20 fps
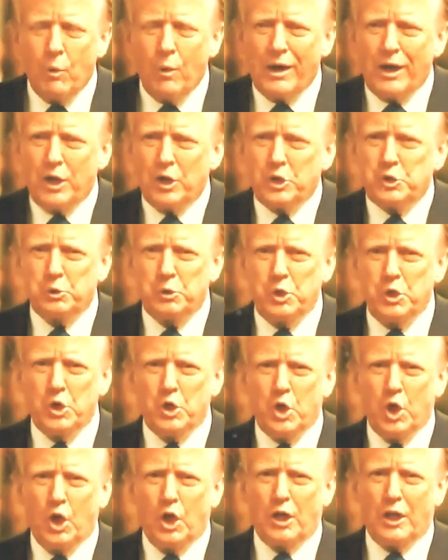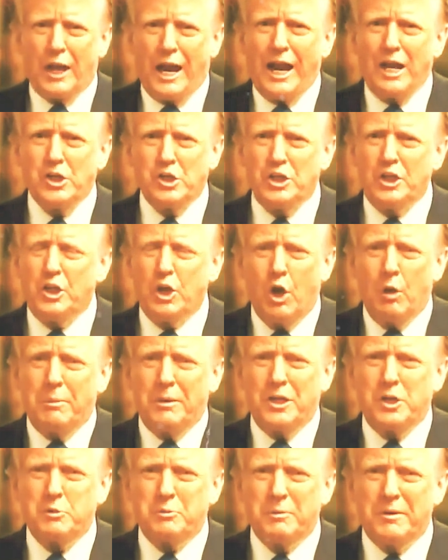What else would you call it? Actually,
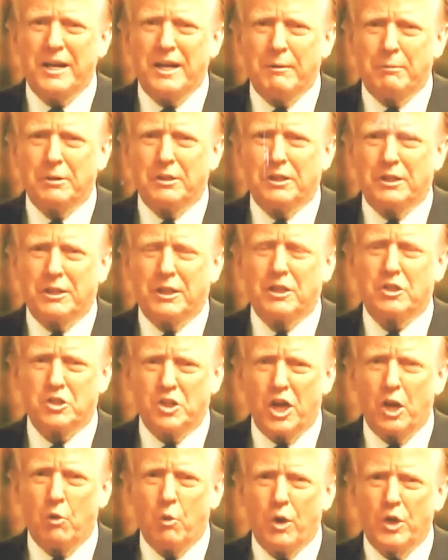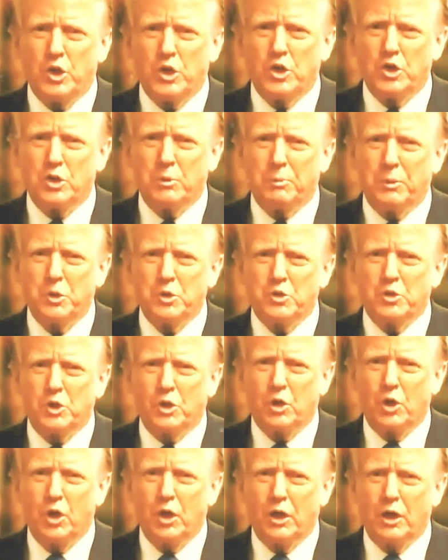nobody's been able to say what you're supposed
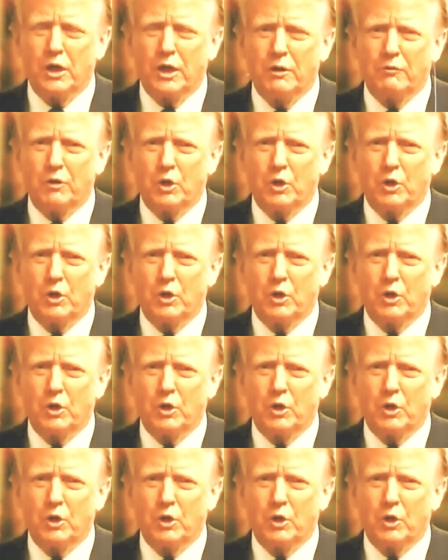to call